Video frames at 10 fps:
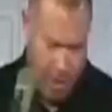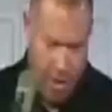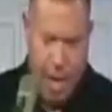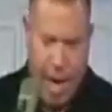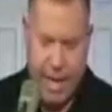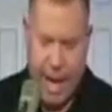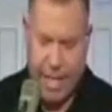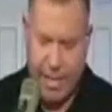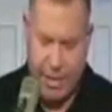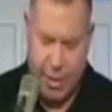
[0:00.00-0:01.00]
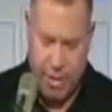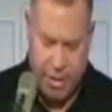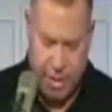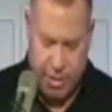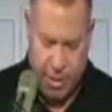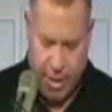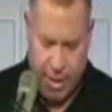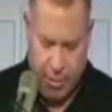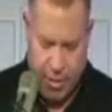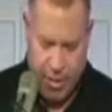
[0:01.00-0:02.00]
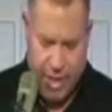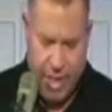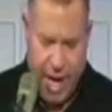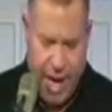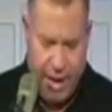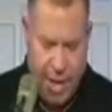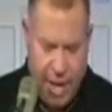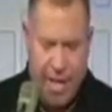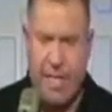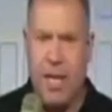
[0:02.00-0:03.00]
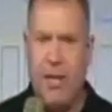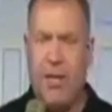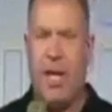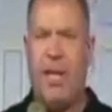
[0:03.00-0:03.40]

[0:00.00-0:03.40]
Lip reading: right. And she joins us here once again. Lisa,